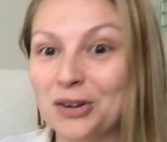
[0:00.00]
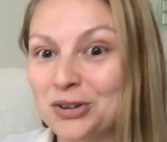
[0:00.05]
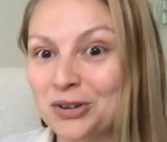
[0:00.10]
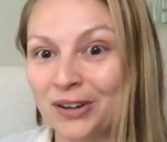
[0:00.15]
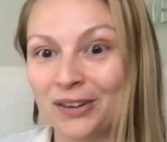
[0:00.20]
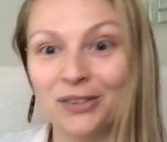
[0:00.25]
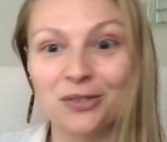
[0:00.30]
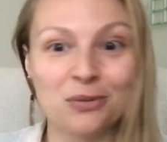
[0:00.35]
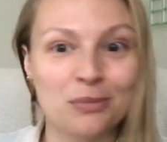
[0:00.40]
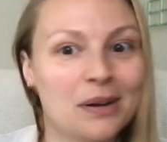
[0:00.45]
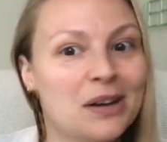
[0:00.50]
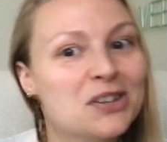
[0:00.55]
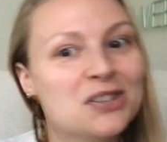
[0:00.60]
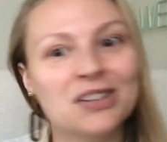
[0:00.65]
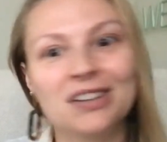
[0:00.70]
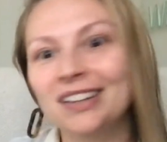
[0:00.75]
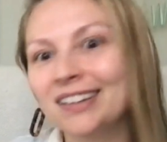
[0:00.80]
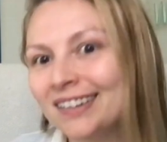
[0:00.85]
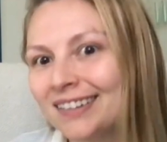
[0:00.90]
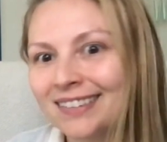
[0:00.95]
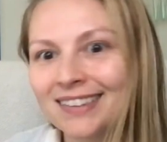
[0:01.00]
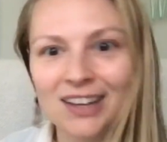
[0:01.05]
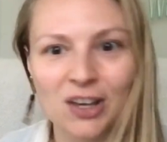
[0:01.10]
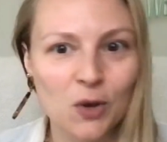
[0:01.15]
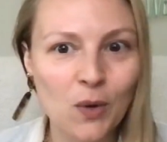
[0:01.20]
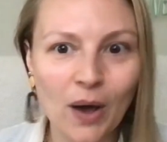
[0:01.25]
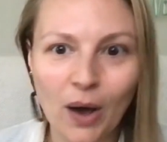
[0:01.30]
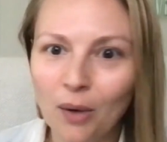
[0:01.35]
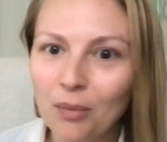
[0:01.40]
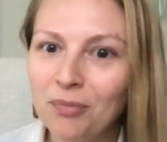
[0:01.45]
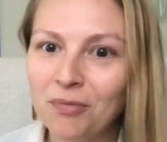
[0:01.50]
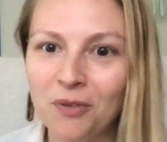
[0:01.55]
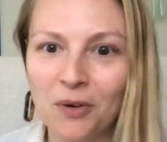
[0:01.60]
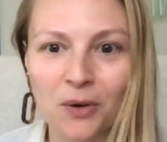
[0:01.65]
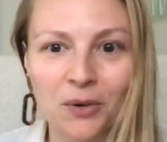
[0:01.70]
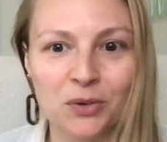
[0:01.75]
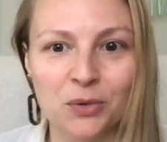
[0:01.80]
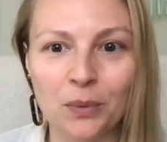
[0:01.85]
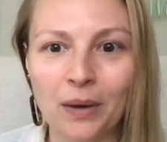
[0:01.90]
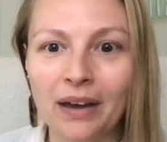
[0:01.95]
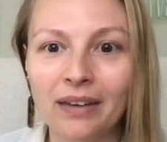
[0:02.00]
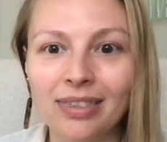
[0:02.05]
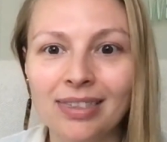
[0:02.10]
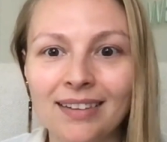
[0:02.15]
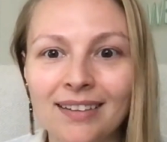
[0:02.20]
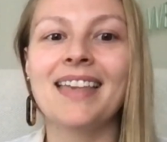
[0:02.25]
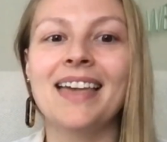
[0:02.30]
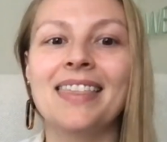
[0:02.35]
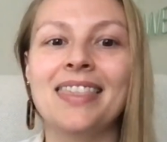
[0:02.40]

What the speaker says: transformation it is that you help folks with,